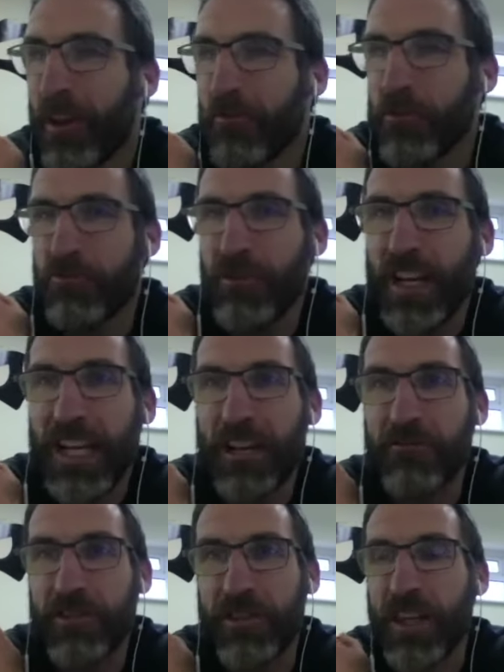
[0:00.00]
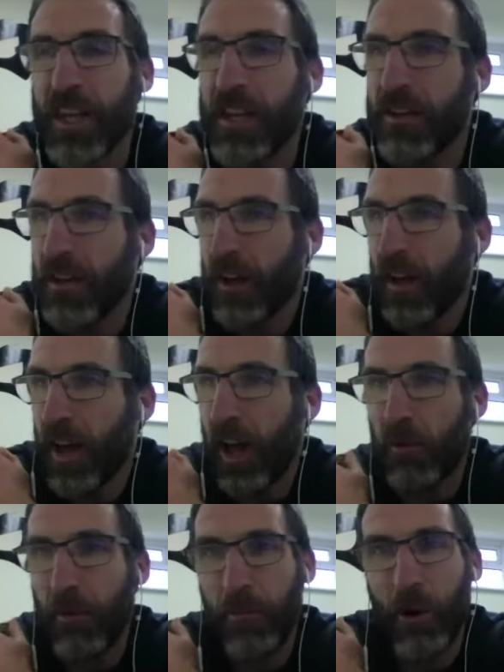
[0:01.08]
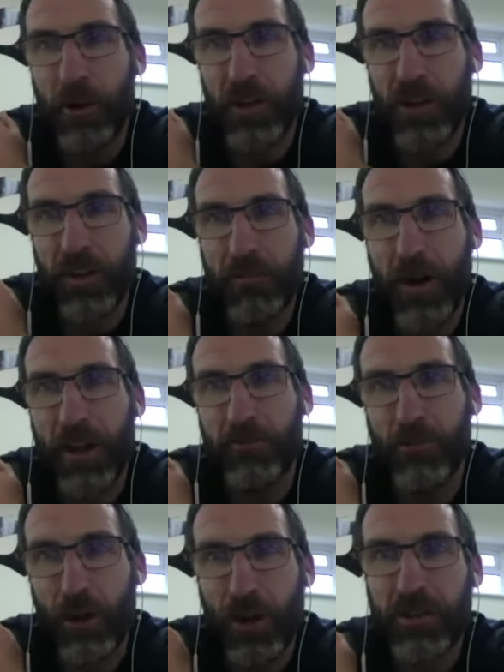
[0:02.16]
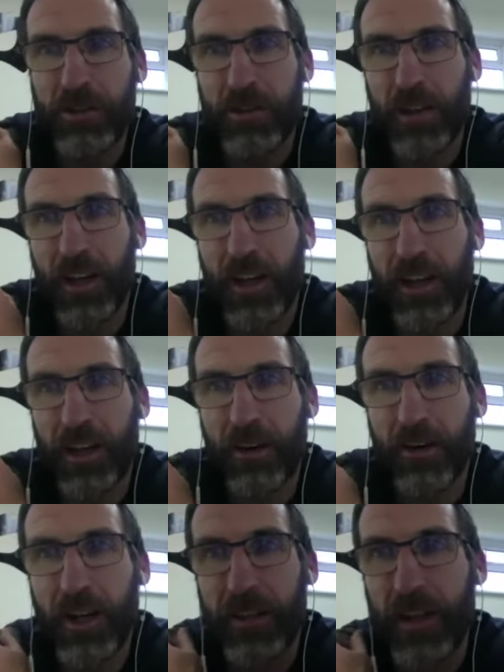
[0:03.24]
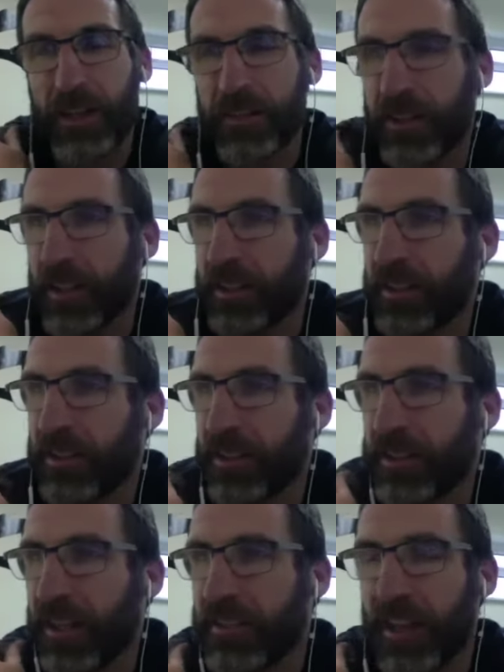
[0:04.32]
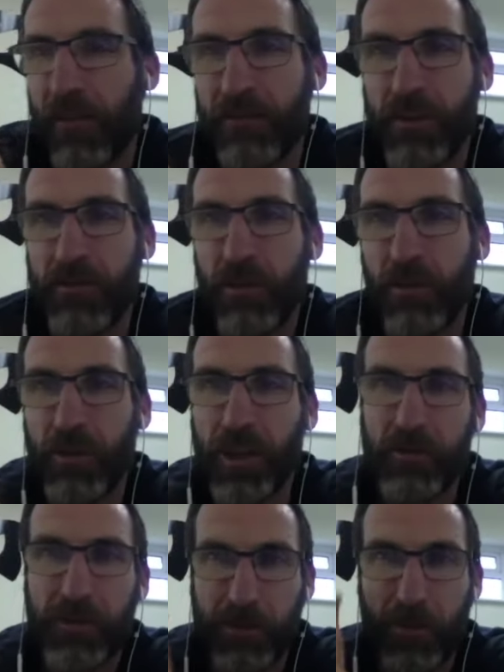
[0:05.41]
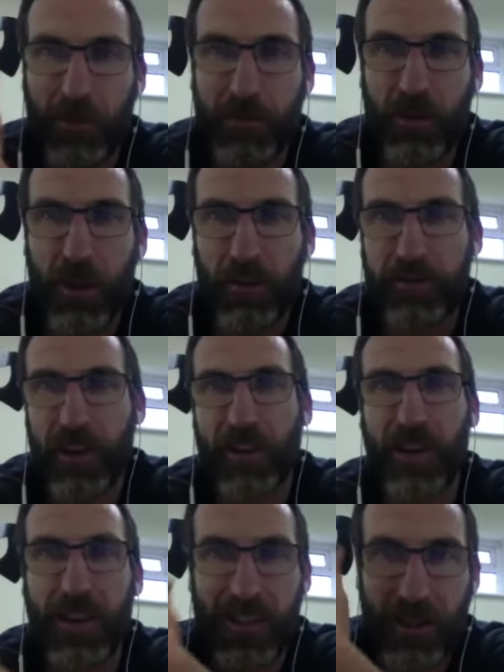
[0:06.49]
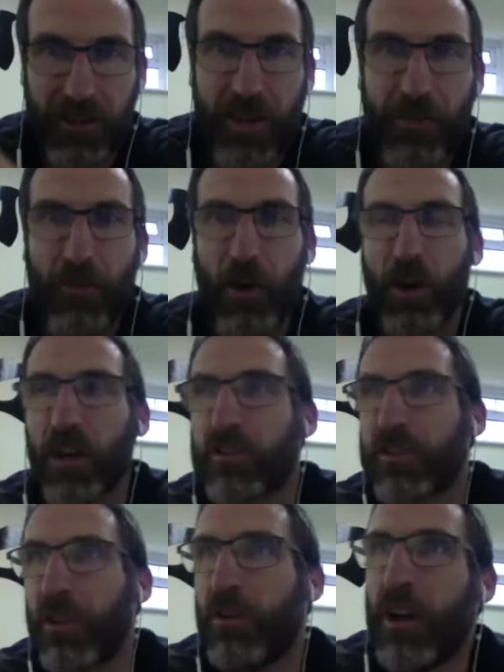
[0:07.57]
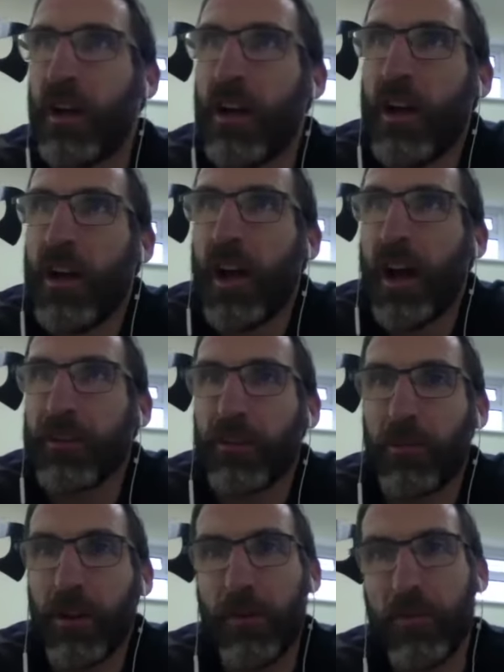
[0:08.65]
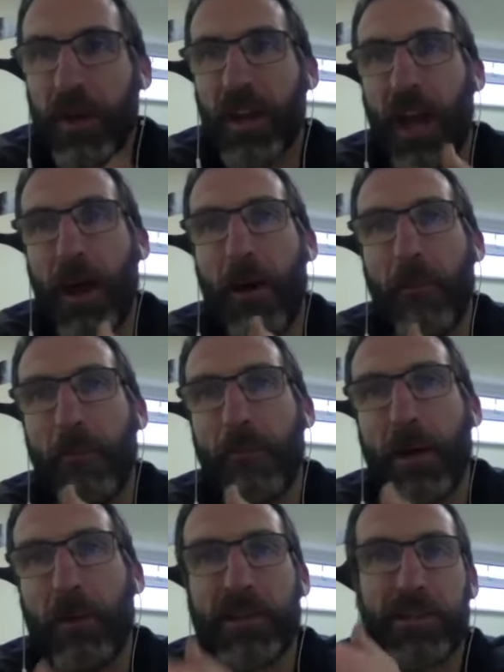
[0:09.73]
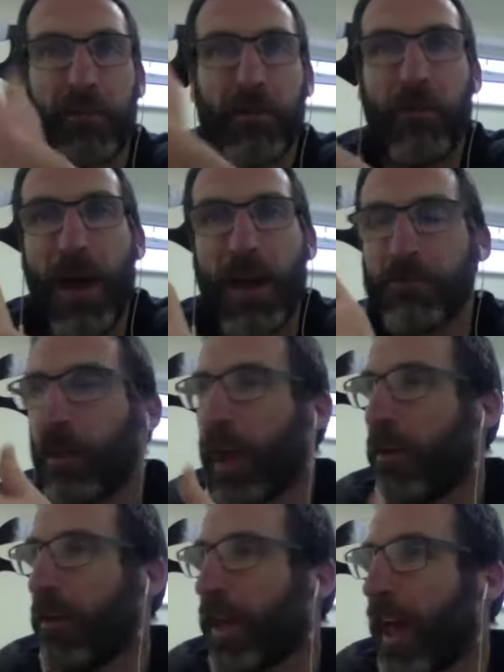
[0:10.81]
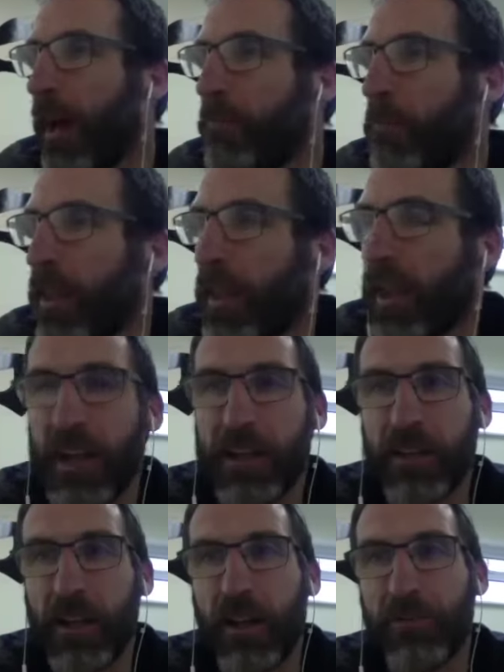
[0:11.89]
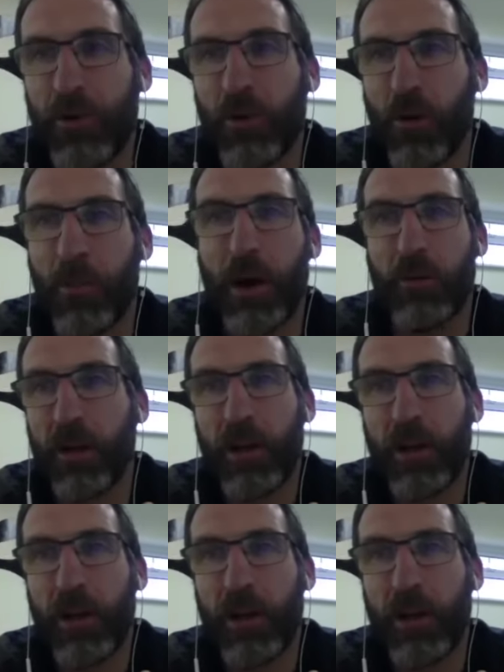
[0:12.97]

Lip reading: was really interested in how the body and the mind worked. As a 16, 17 year old, I was exposed to a lot of strength and conditioning work. And so I thought, well, if I'm going to make myself the best player I can be, then I need to learn more about